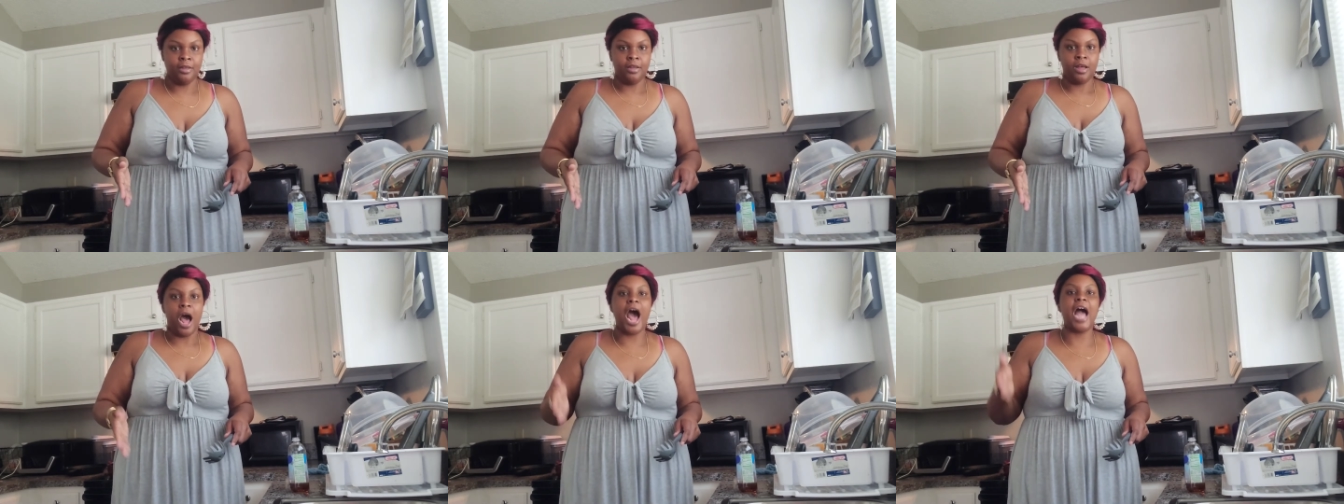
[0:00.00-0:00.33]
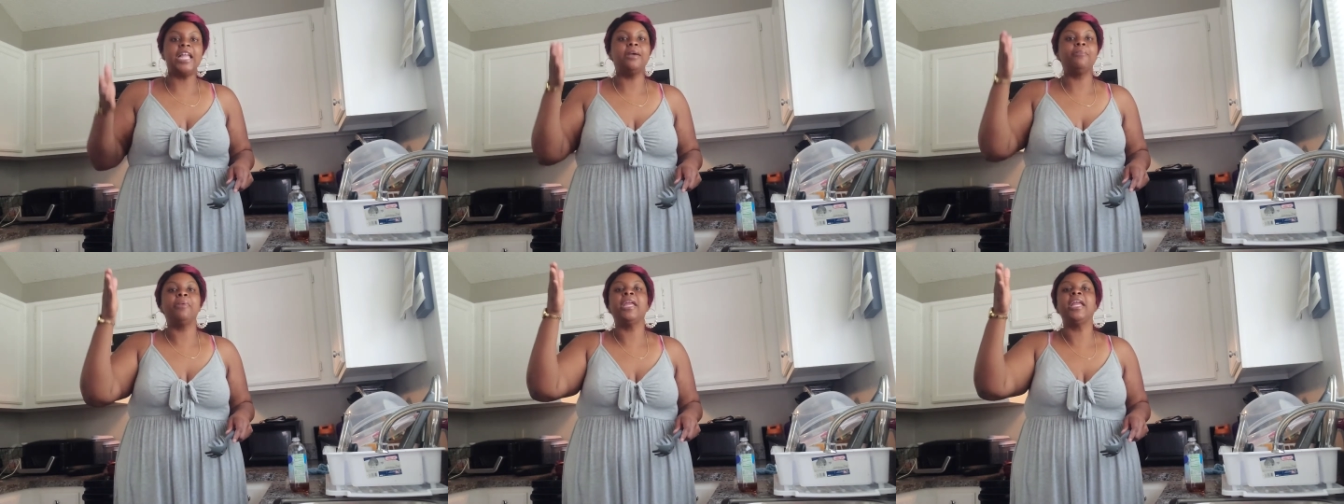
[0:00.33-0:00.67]
I
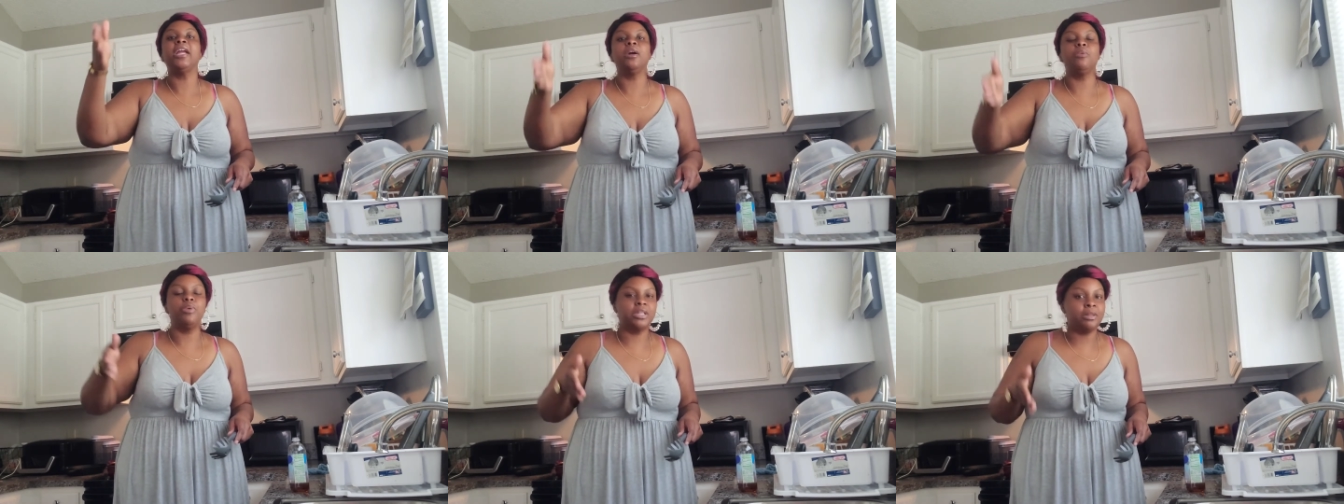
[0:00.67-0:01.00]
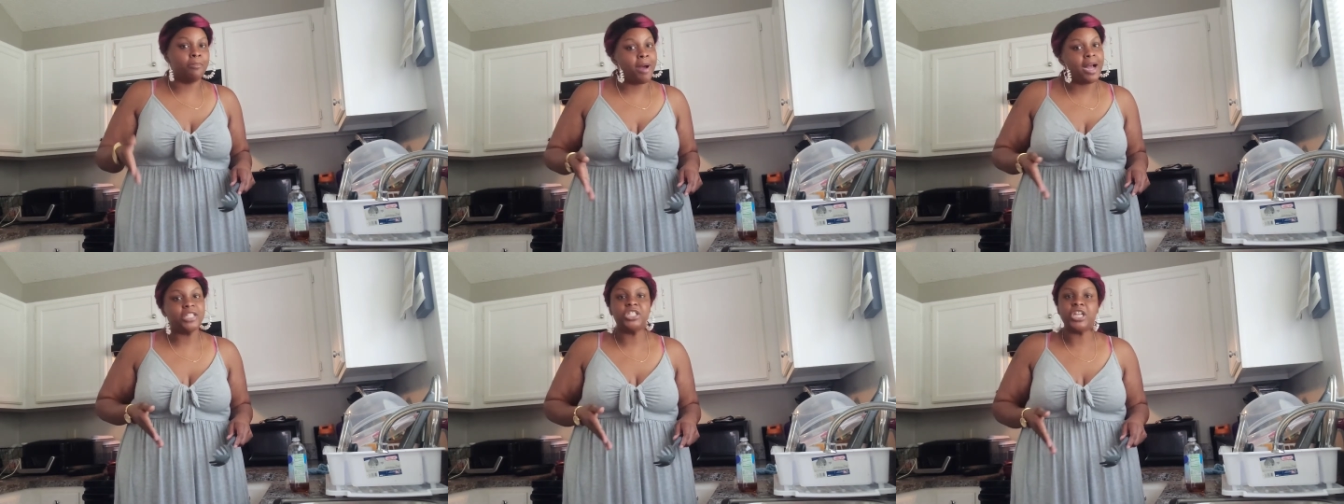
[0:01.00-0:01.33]
am here with
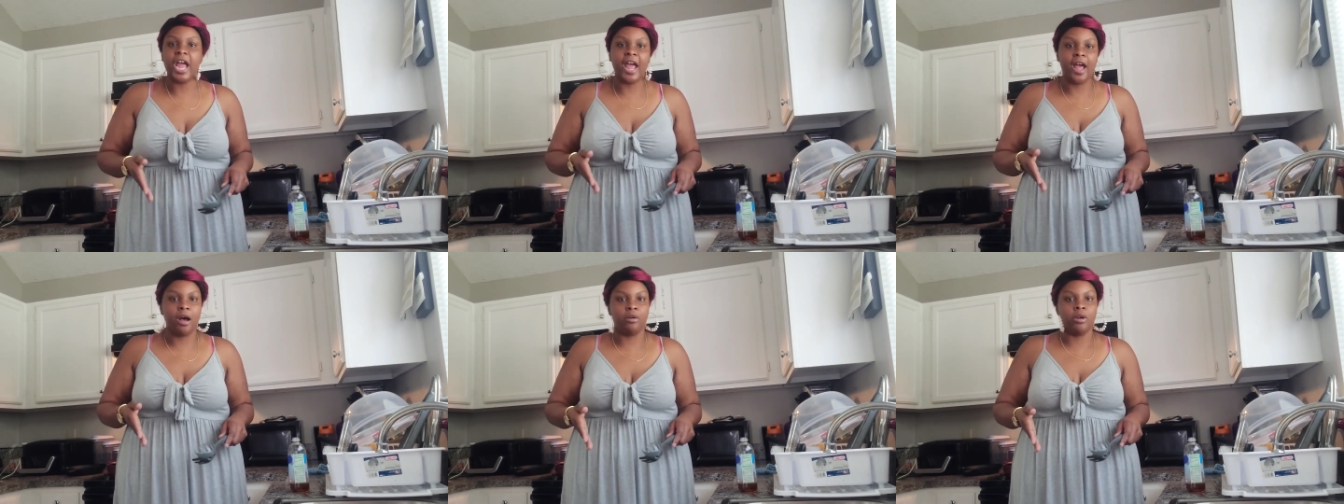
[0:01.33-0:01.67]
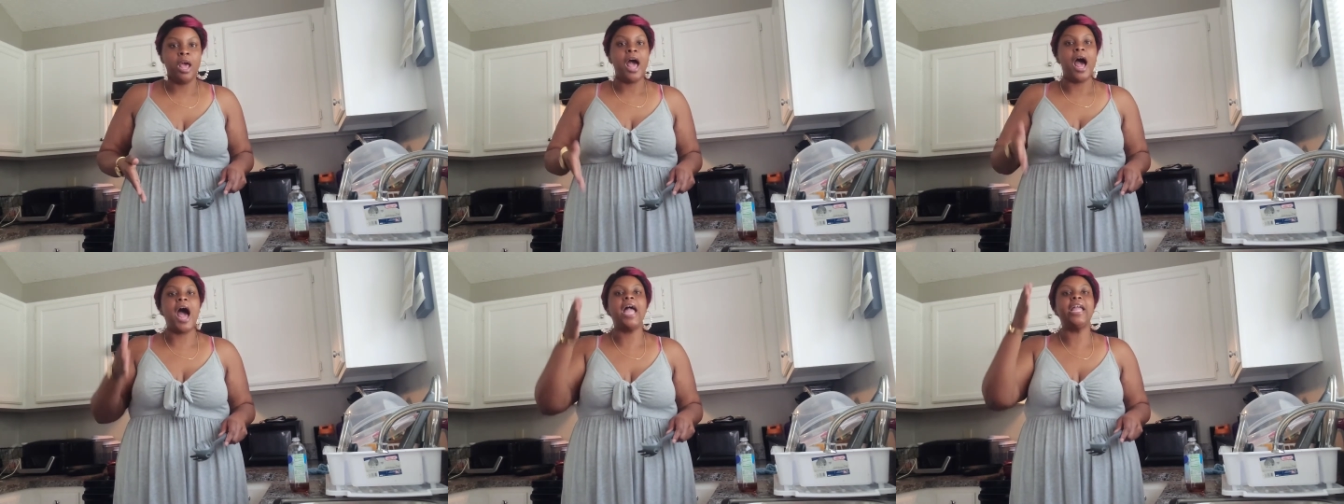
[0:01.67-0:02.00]
my child.
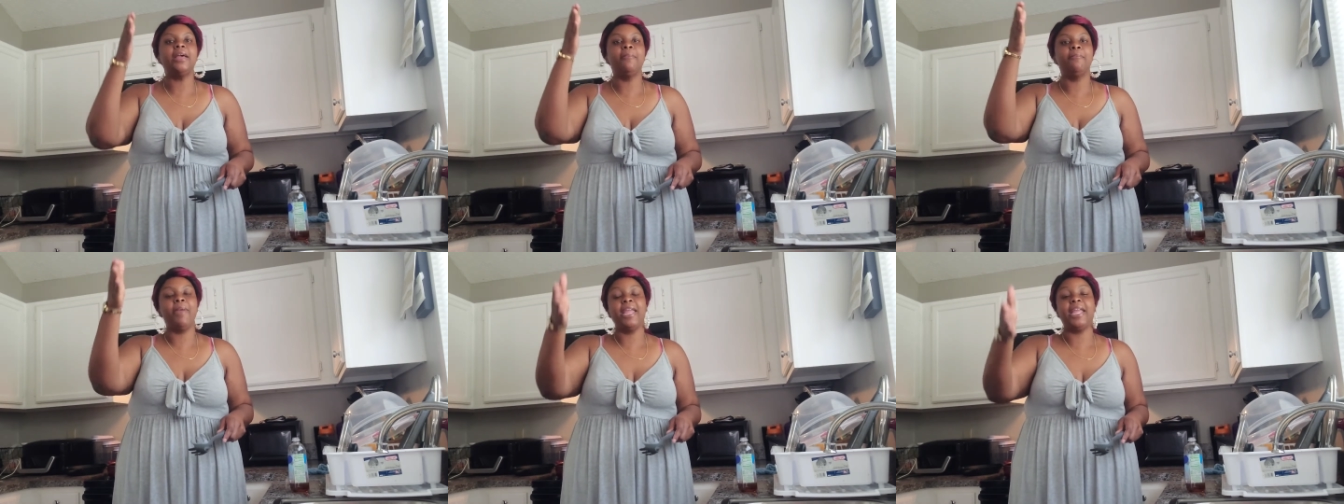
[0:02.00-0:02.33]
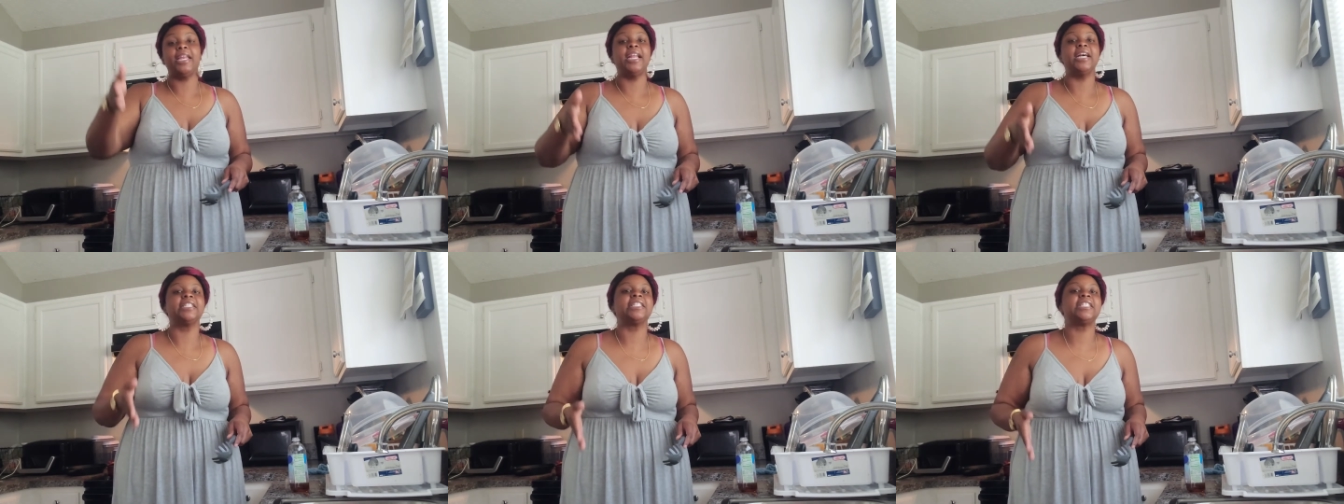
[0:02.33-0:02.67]
I am making
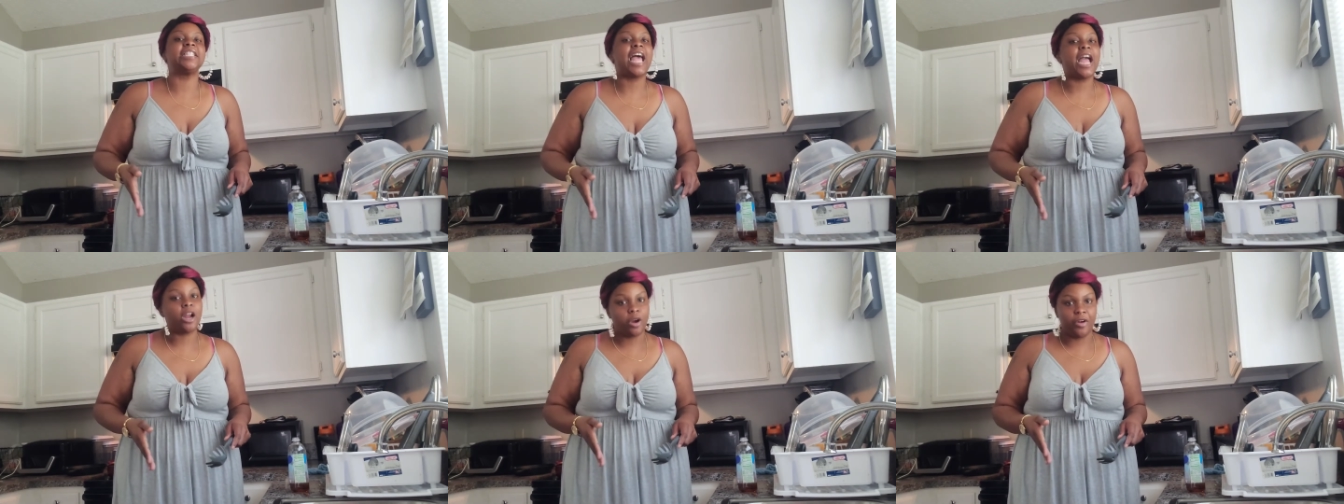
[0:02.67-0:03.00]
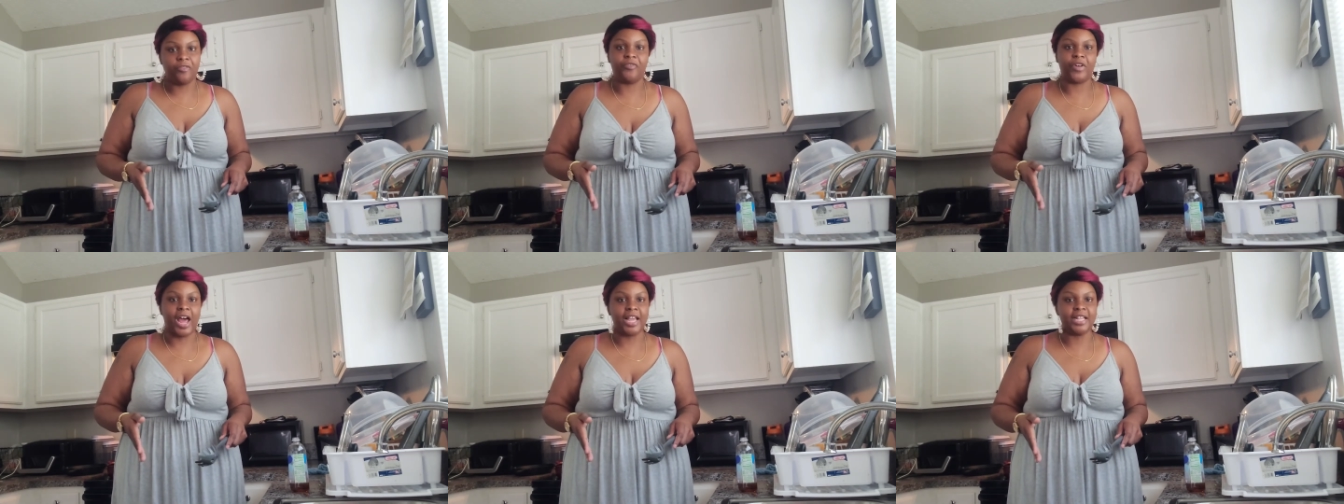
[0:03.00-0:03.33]
a
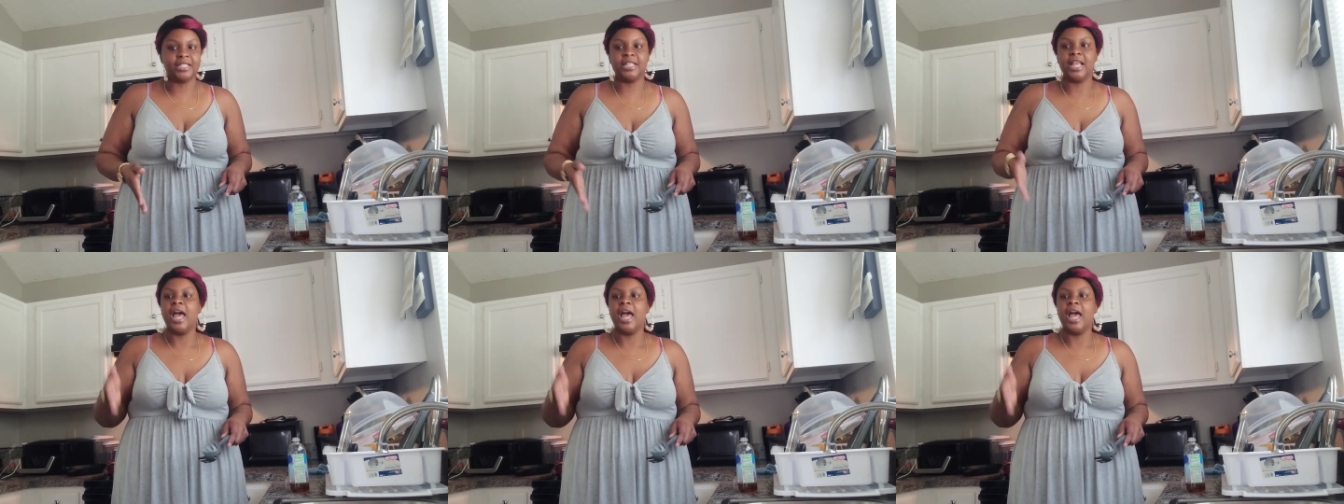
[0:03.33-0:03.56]
sacrifice.